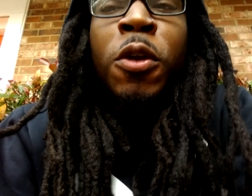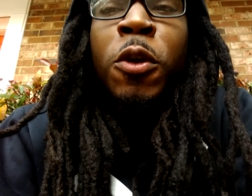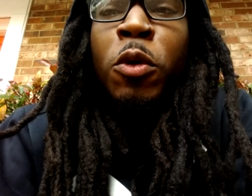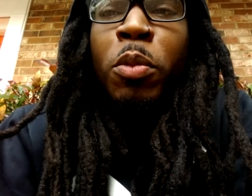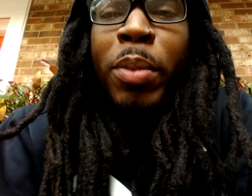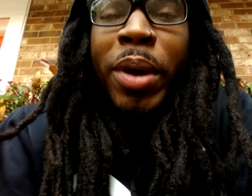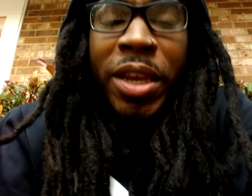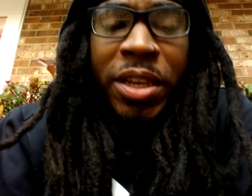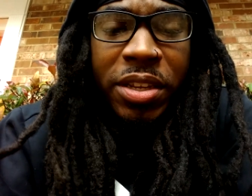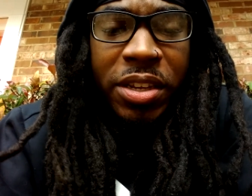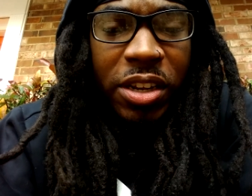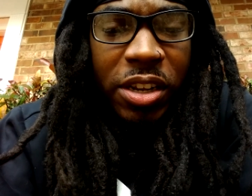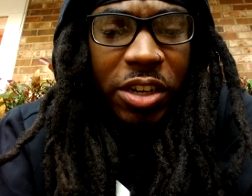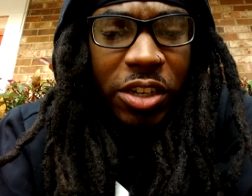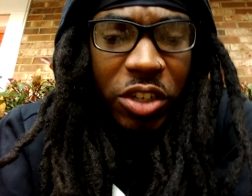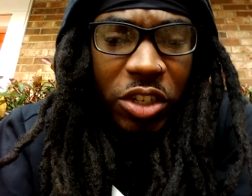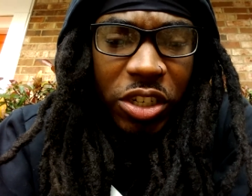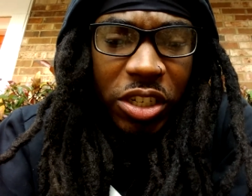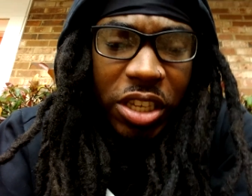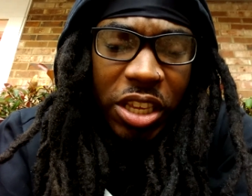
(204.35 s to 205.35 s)
you
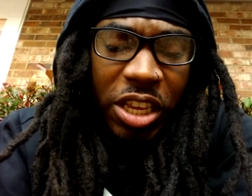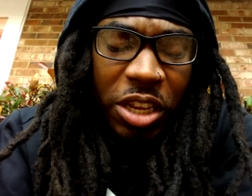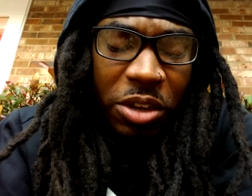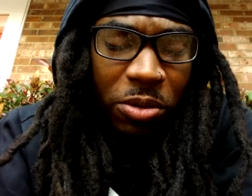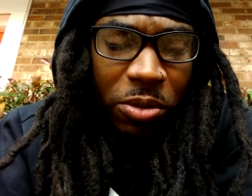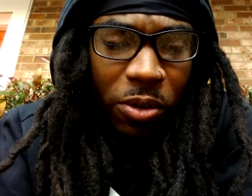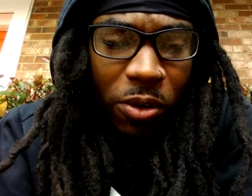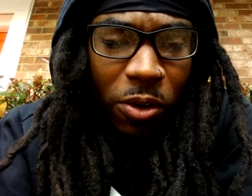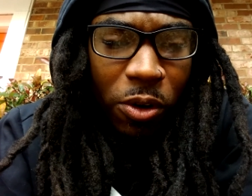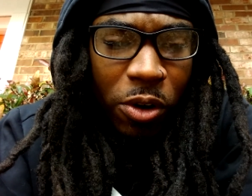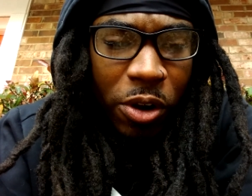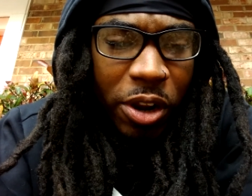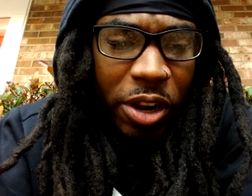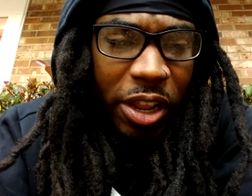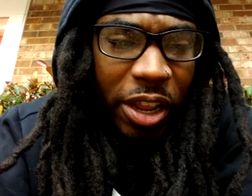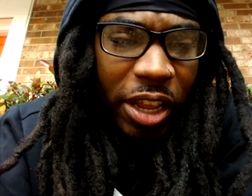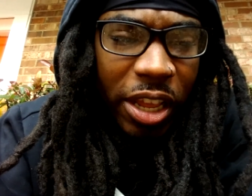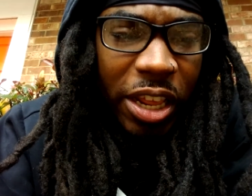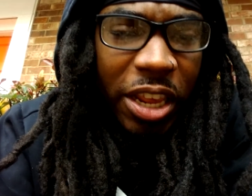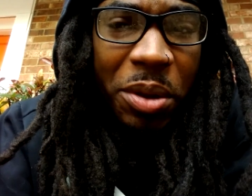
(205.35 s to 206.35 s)
basically just keep
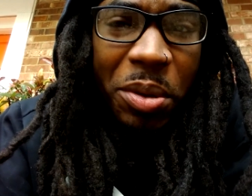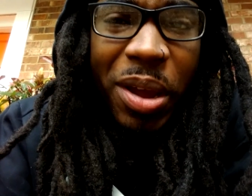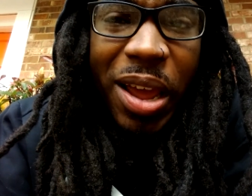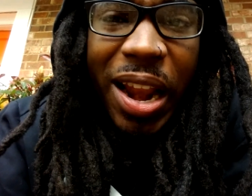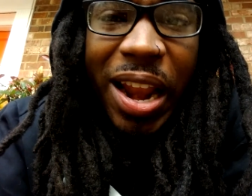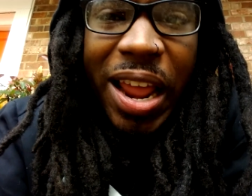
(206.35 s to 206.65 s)
growing and keep